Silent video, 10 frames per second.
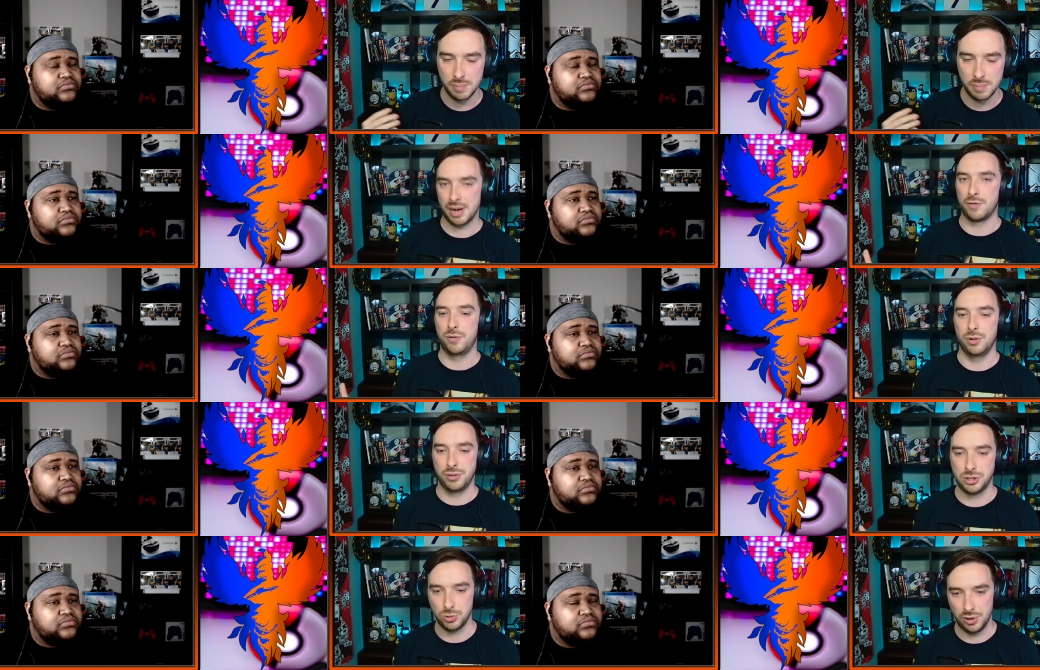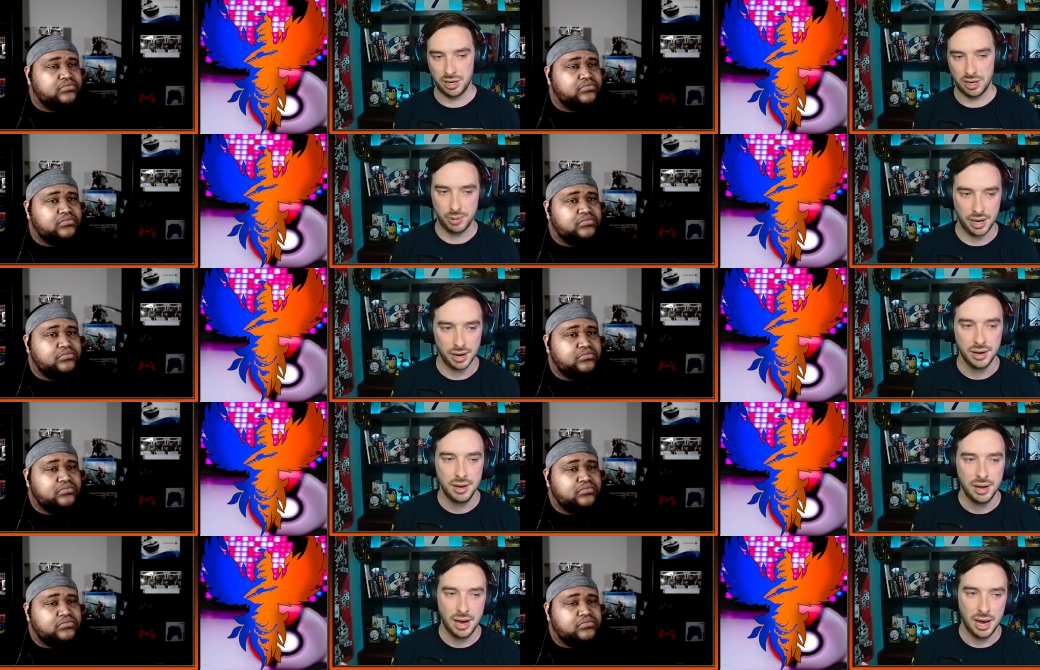Speaker 1: meaningful the story can be
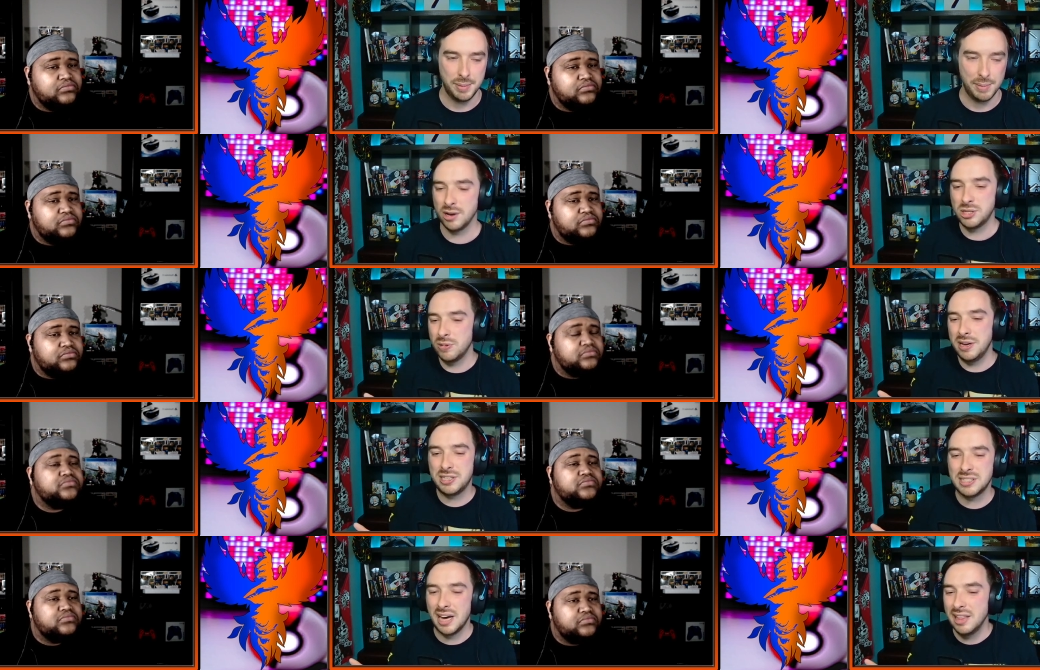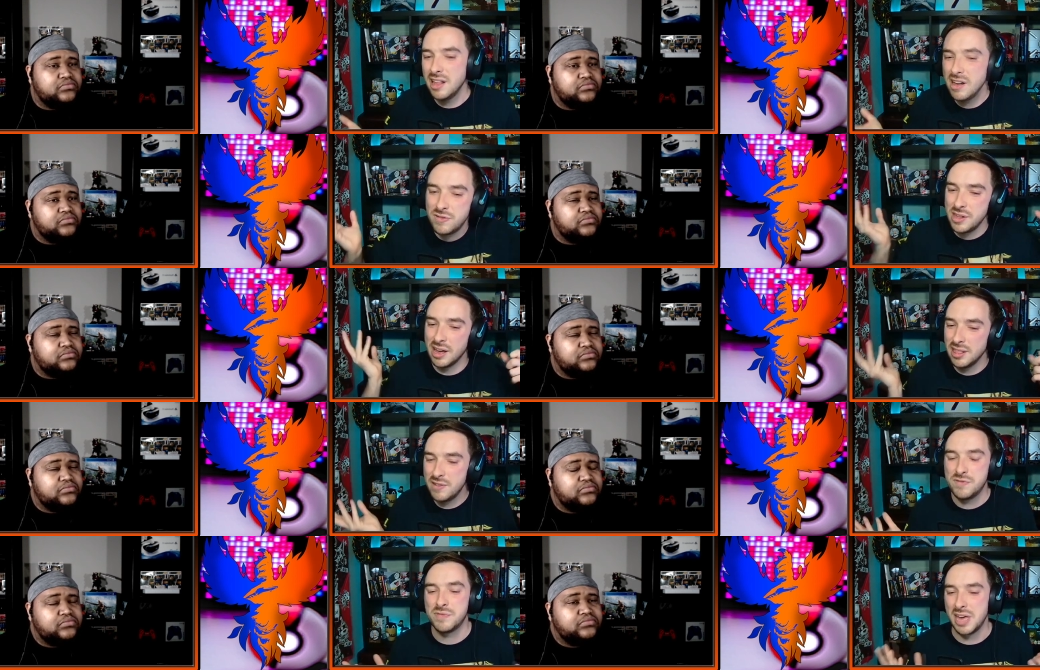um, and also, it just I love I
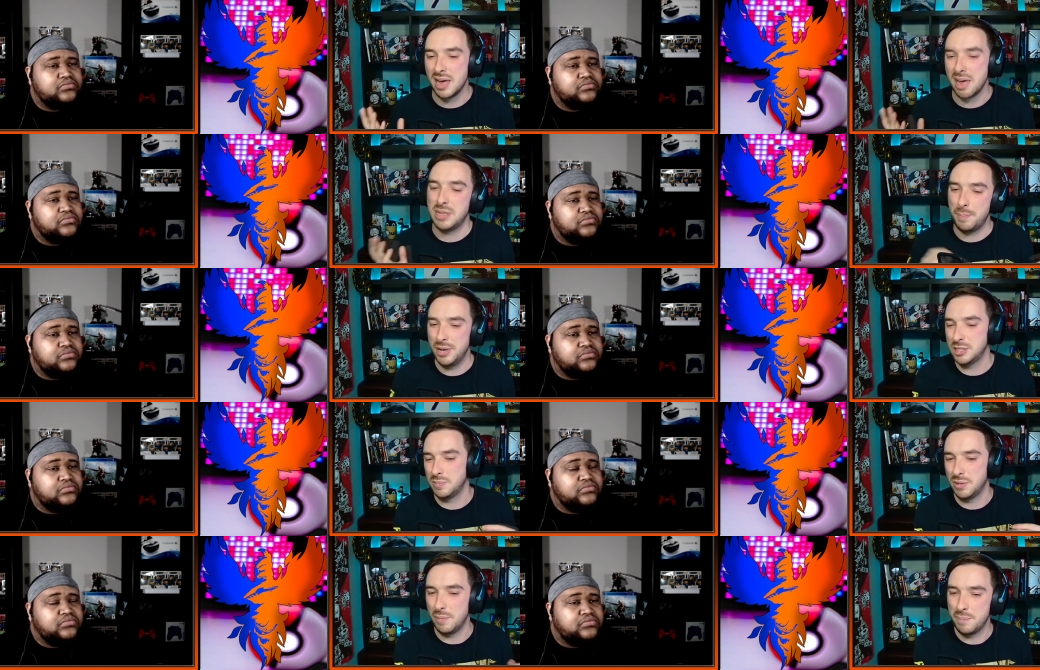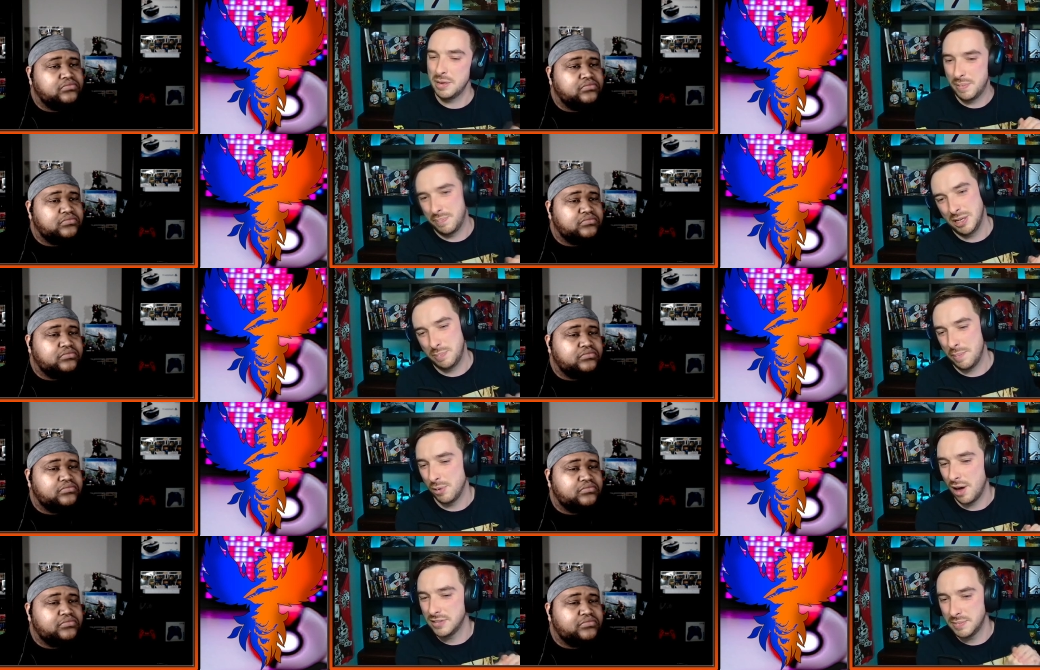love games that piss piss people
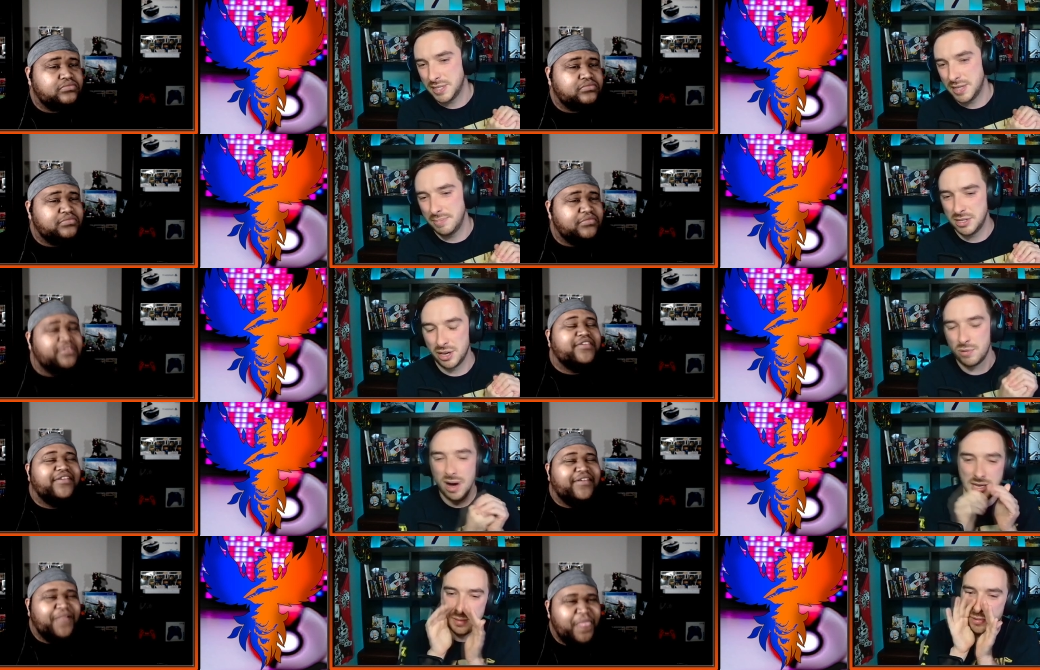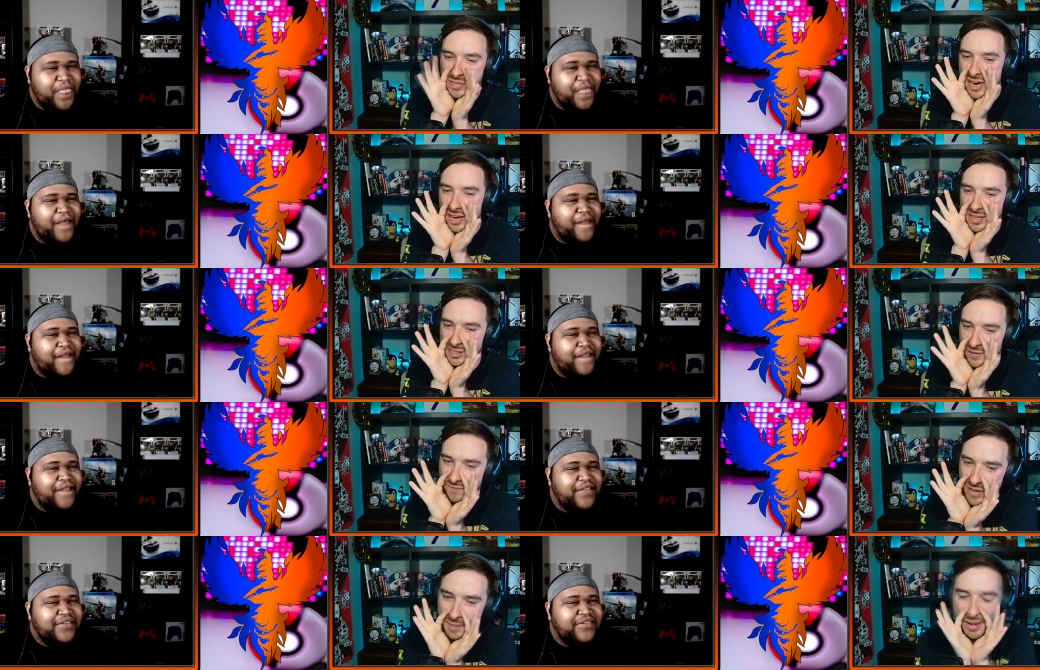off sometimes they're like why is the protagonist the
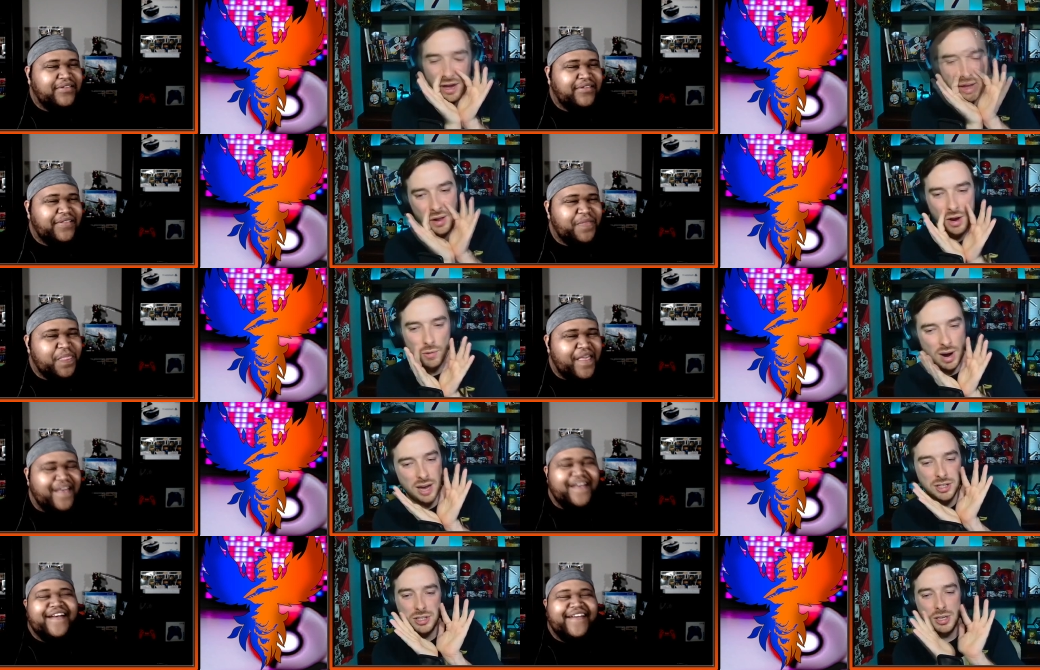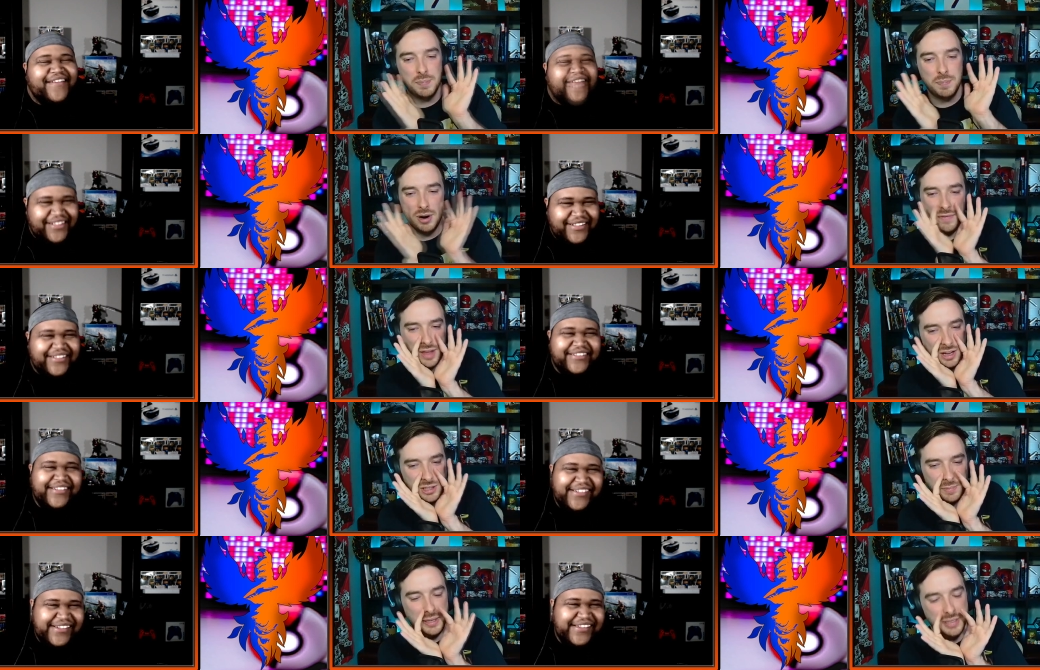female why is she part of the
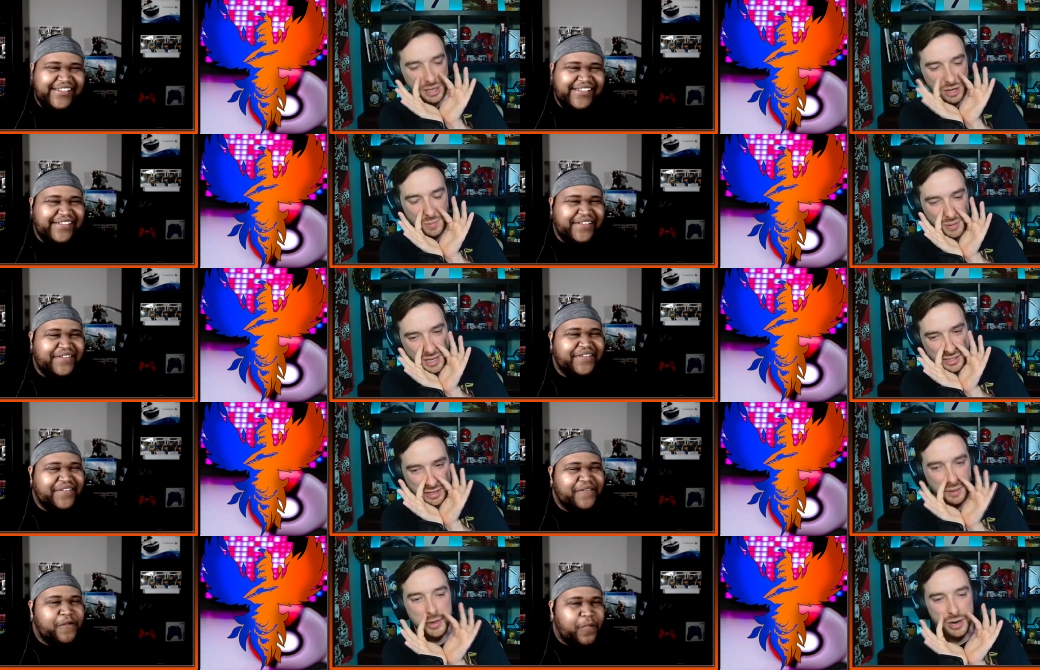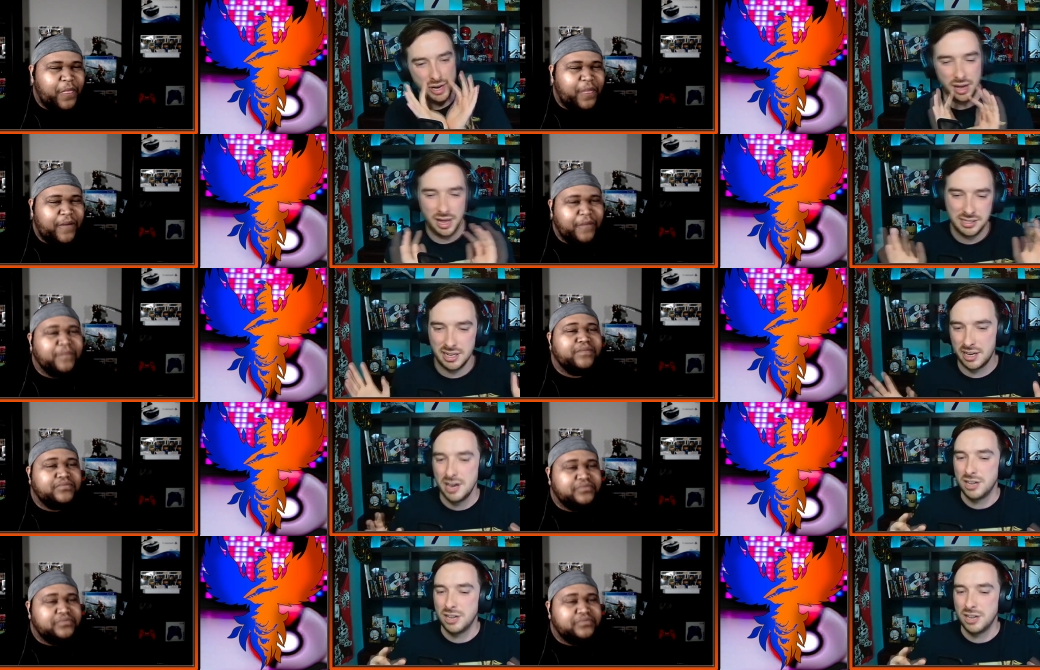lgbtq plus community it's like